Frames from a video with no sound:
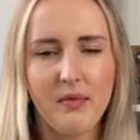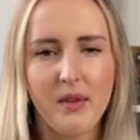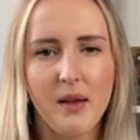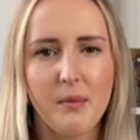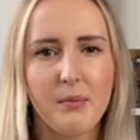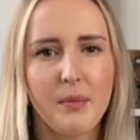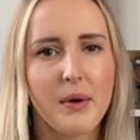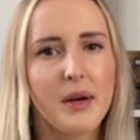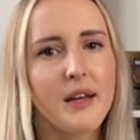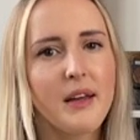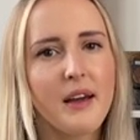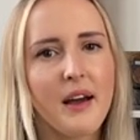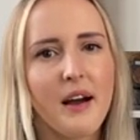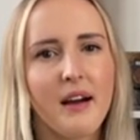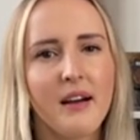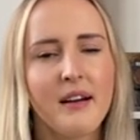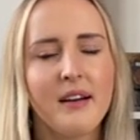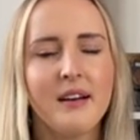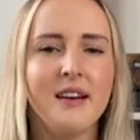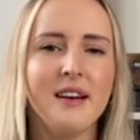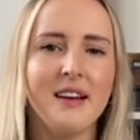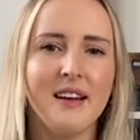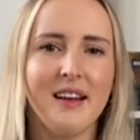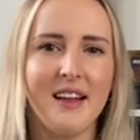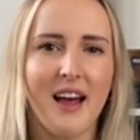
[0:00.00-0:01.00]
But yeah,
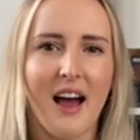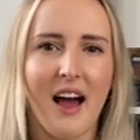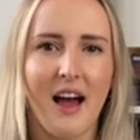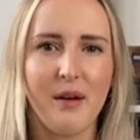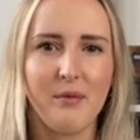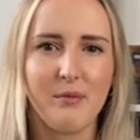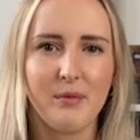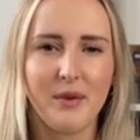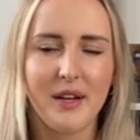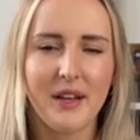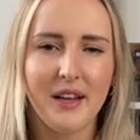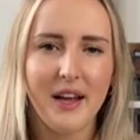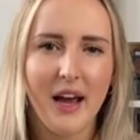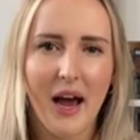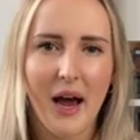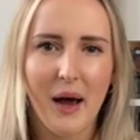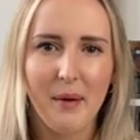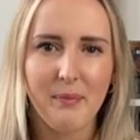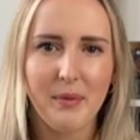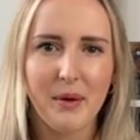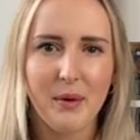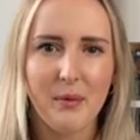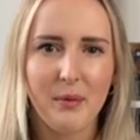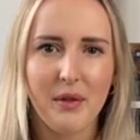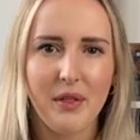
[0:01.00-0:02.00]
I'm really
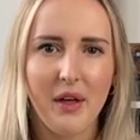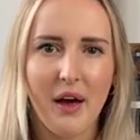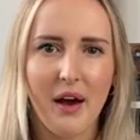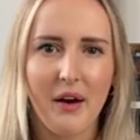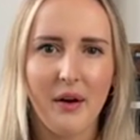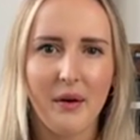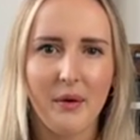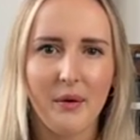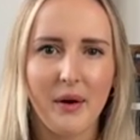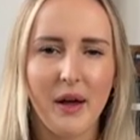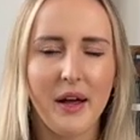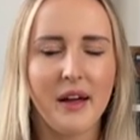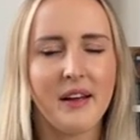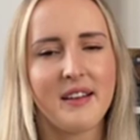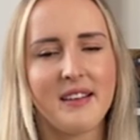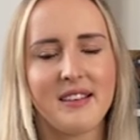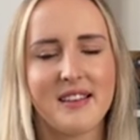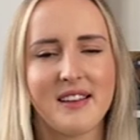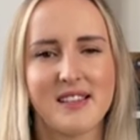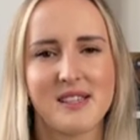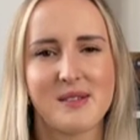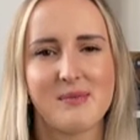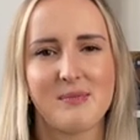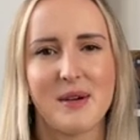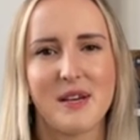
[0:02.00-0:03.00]
happy with how
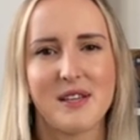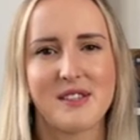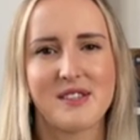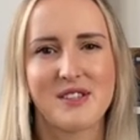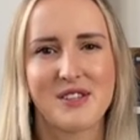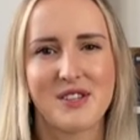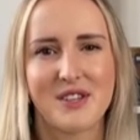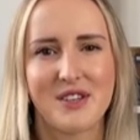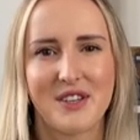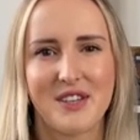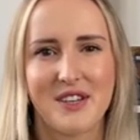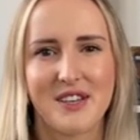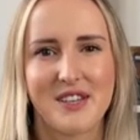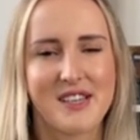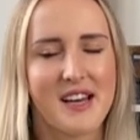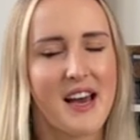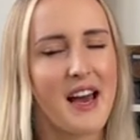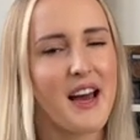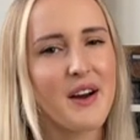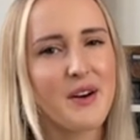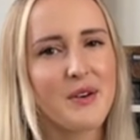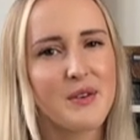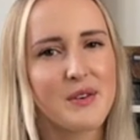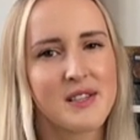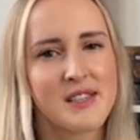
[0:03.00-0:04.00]
this piece turned
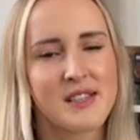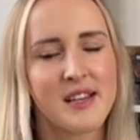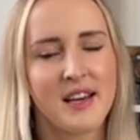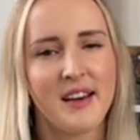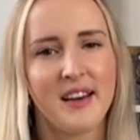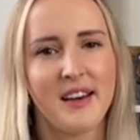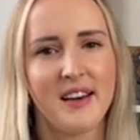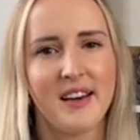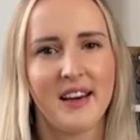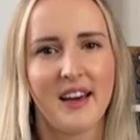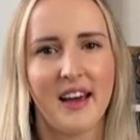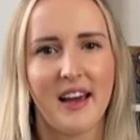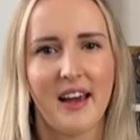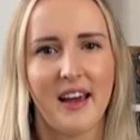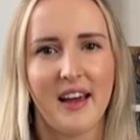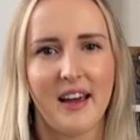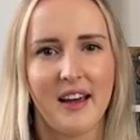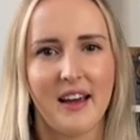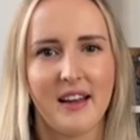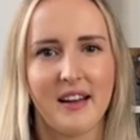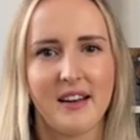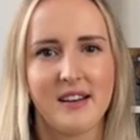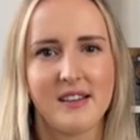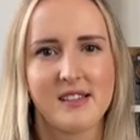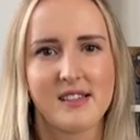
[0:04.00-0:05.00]
out,
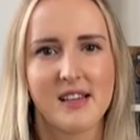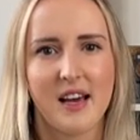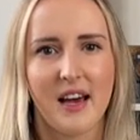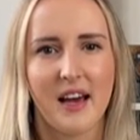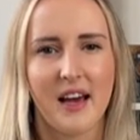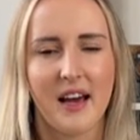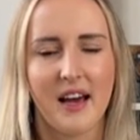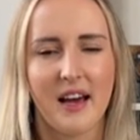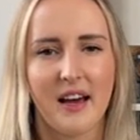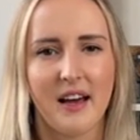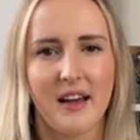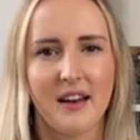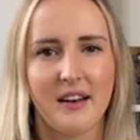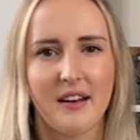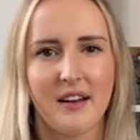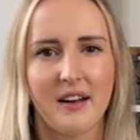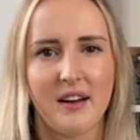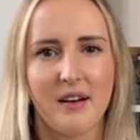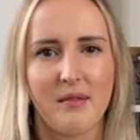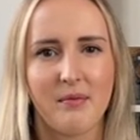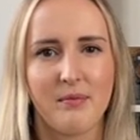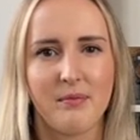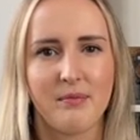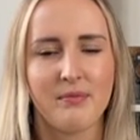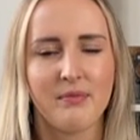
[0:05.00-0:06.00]
and I had
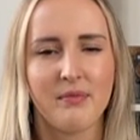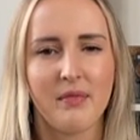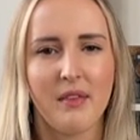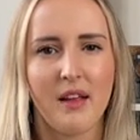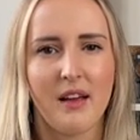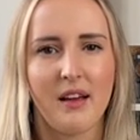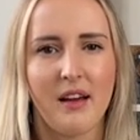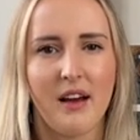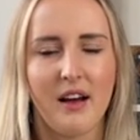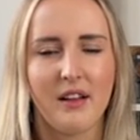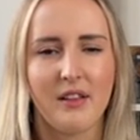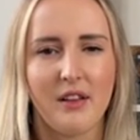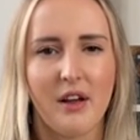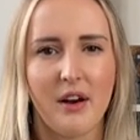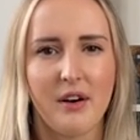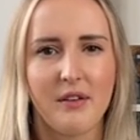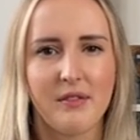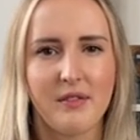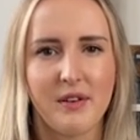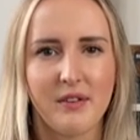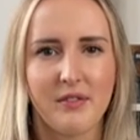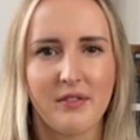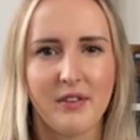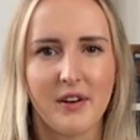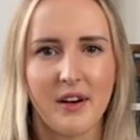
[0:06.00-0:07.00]
a lot of
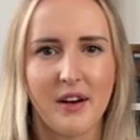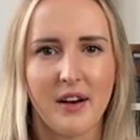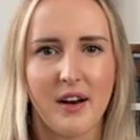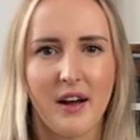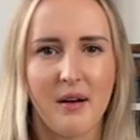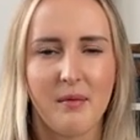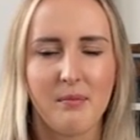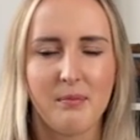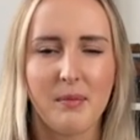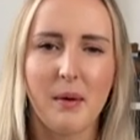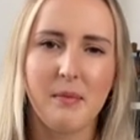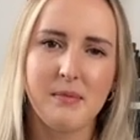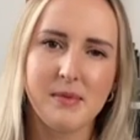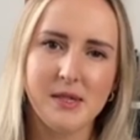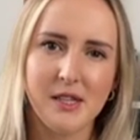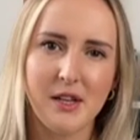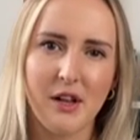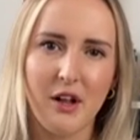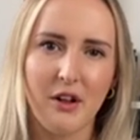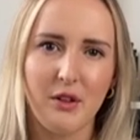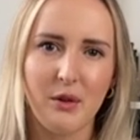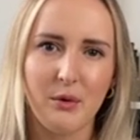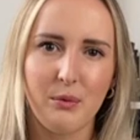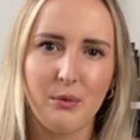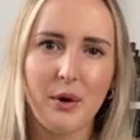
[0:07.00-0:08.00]
different bumps
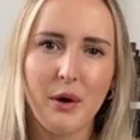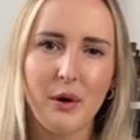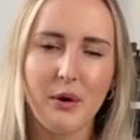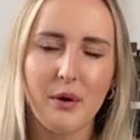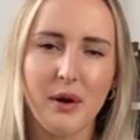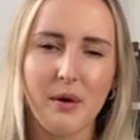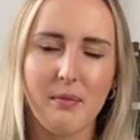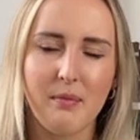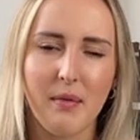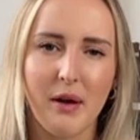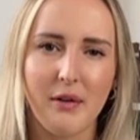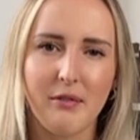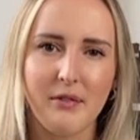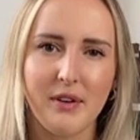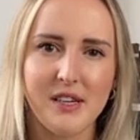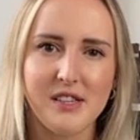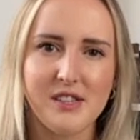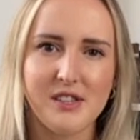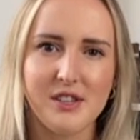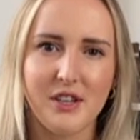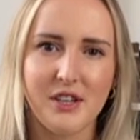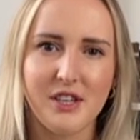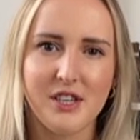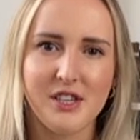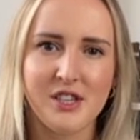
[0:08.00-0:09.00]
along the road in my
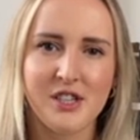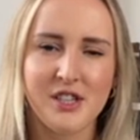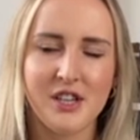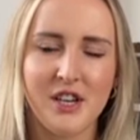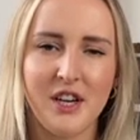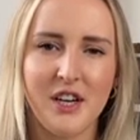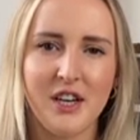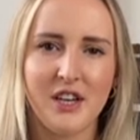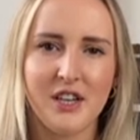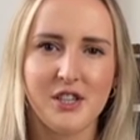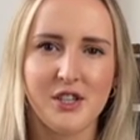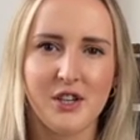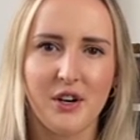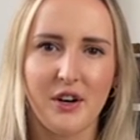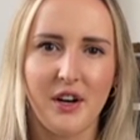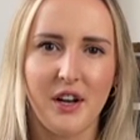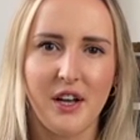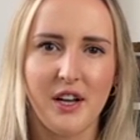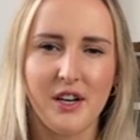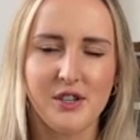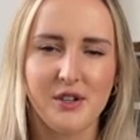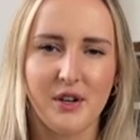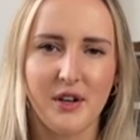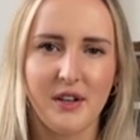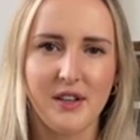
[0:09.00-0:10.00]
research journey
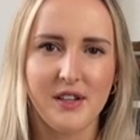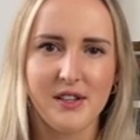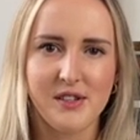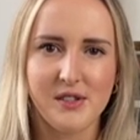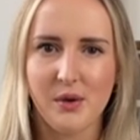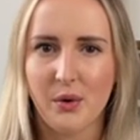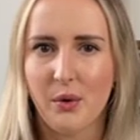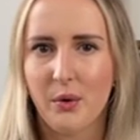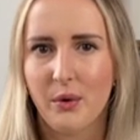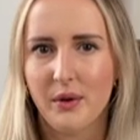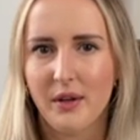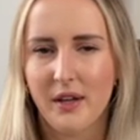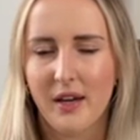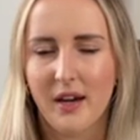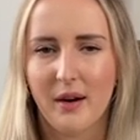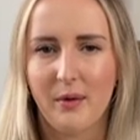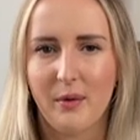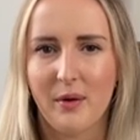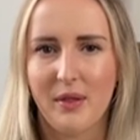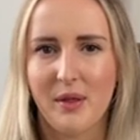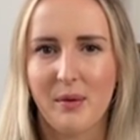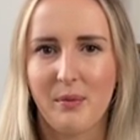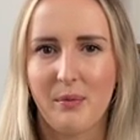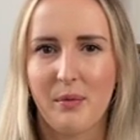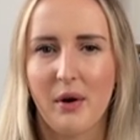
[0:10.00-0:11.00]
during this whole year with
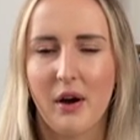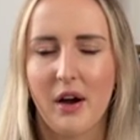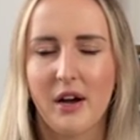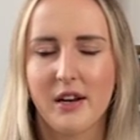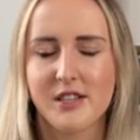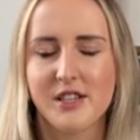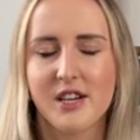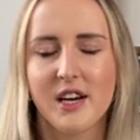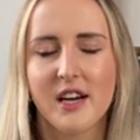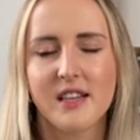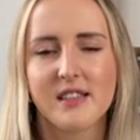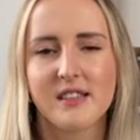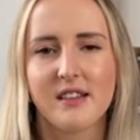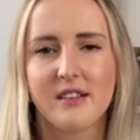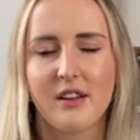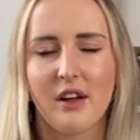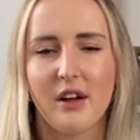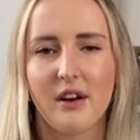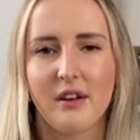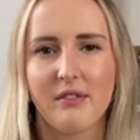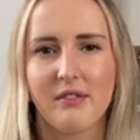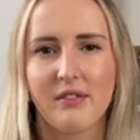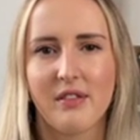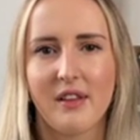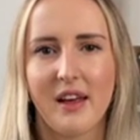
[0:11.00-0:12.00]
the project. A lot of
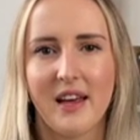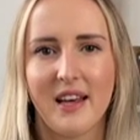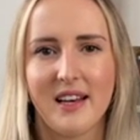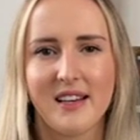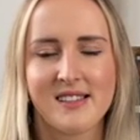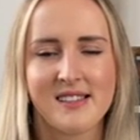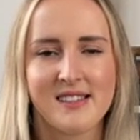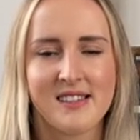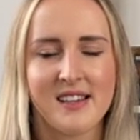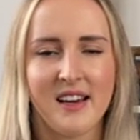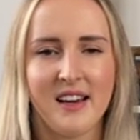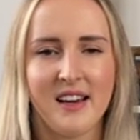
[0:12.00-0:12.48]
things